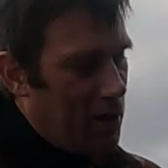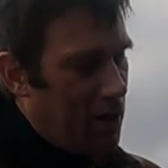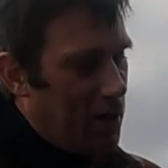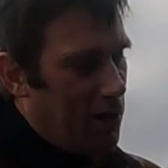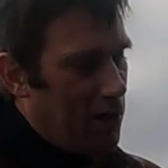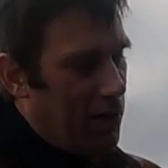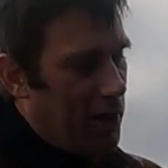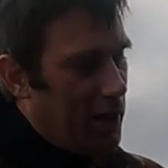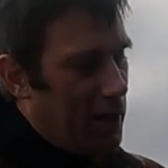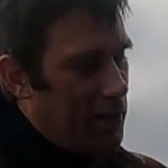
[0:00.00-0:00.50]

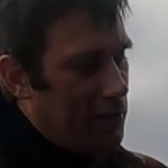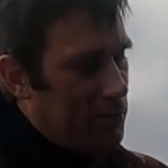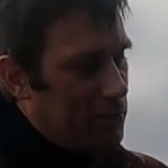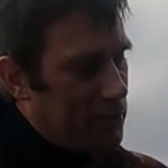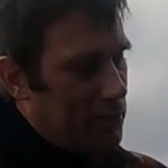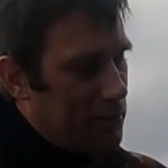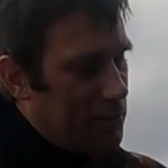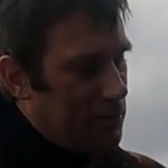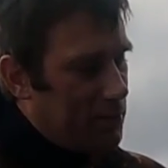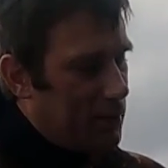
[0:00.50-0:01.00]
All right,
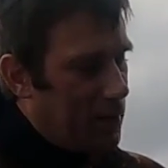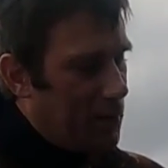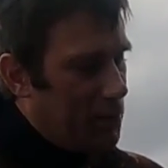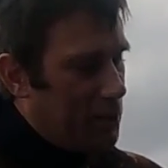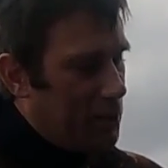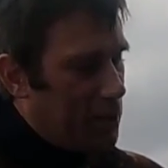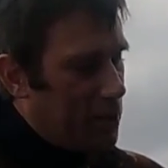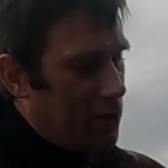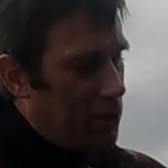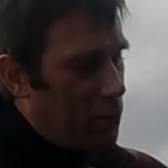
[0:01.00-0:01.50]
I'm
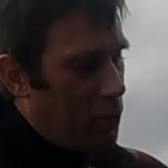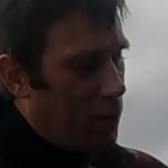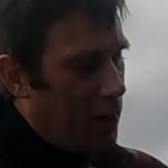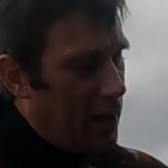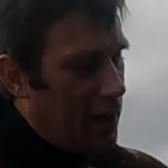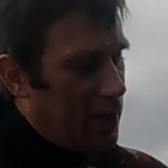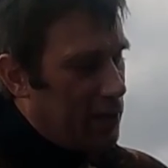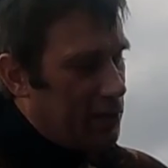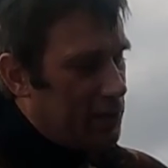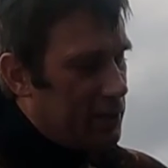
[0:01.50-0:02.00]
gonna go
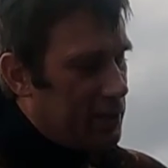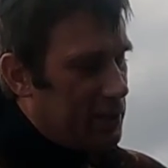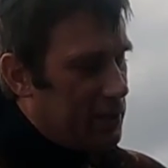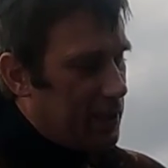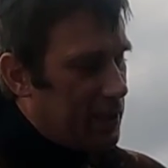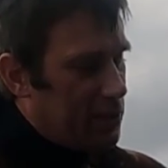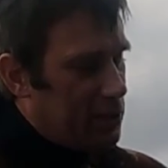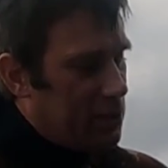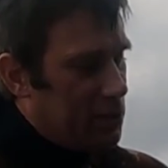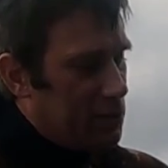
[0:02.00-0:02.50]
wild.
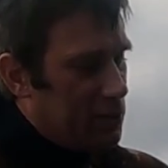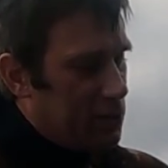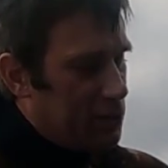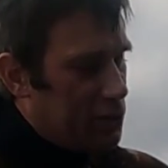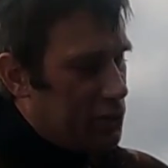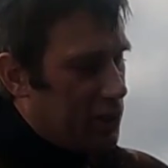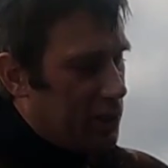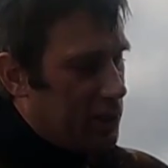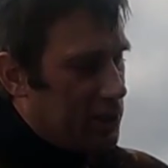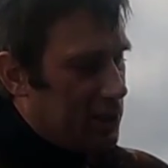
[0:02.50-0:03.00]
Stick 2 little
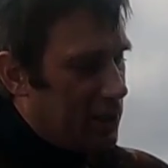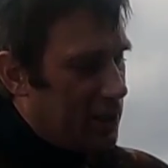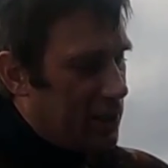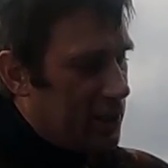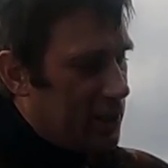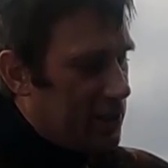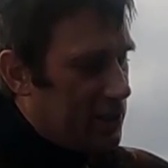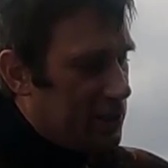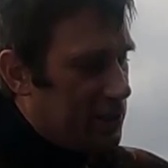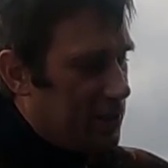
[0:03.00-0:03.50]
chunks on
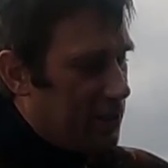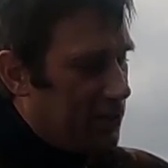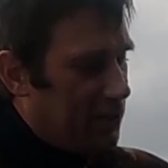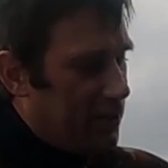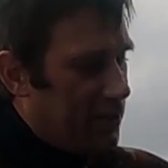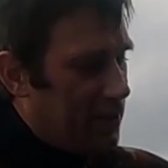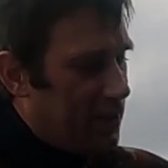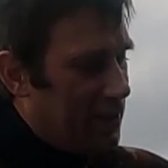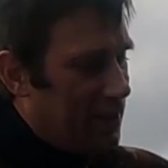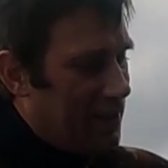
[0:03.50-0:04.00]
here. See if
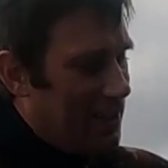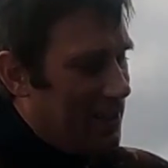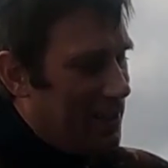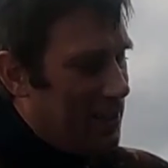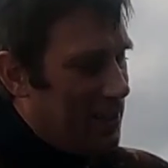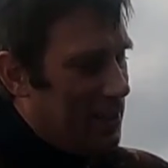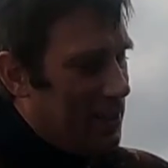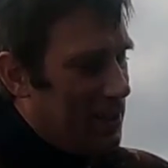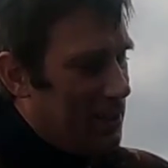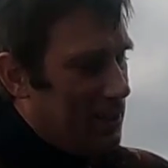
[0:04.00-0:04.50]

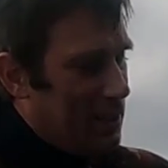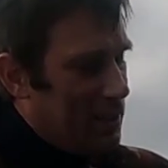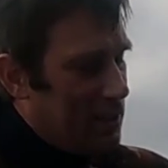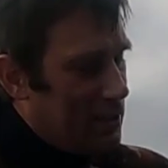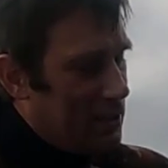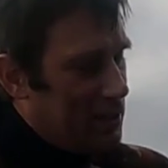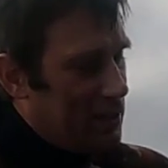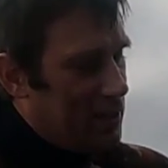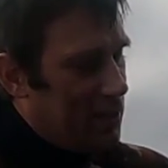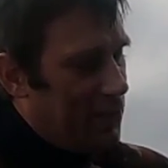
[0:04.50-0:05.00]

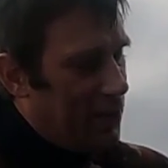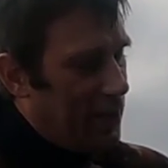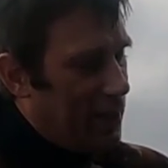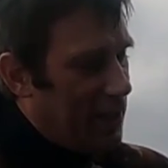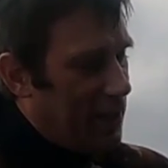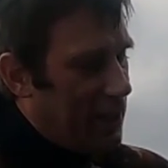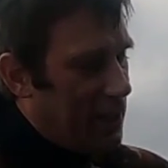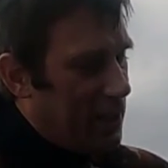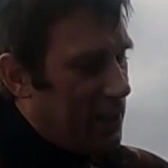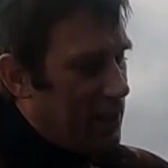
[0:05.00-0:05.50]
I
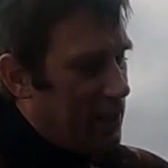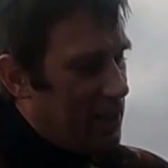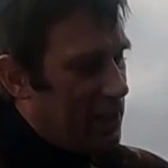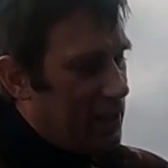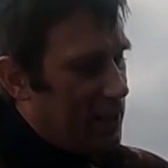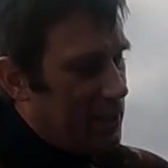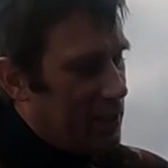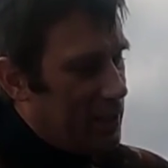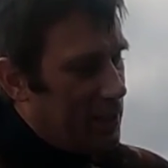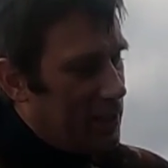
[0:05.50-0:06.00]
can get
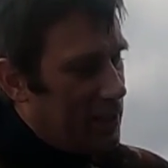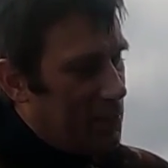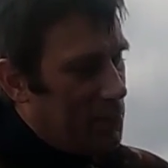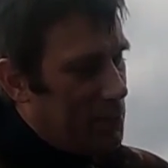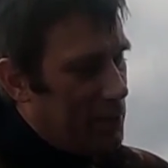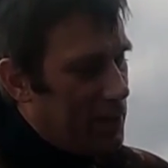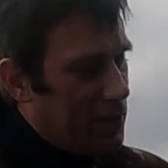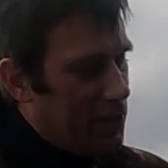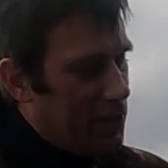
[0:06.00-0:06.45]
anything to be